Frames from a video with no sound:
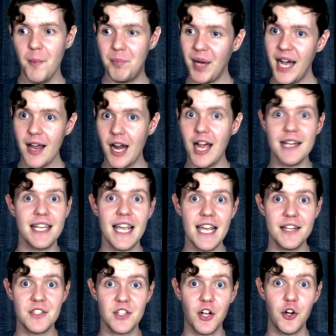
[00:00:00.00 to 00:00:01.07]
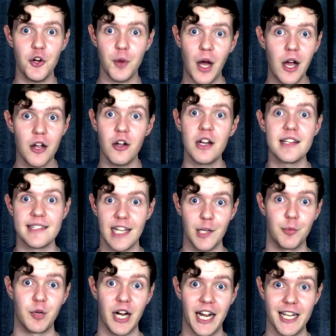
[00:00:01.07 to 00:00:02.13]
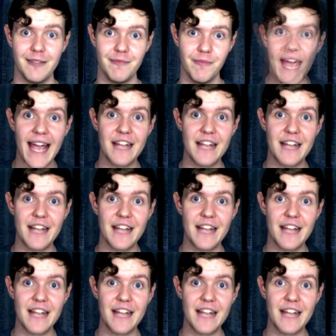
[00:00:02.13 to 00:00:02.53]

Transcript: but I did, so I'm going to celebrate.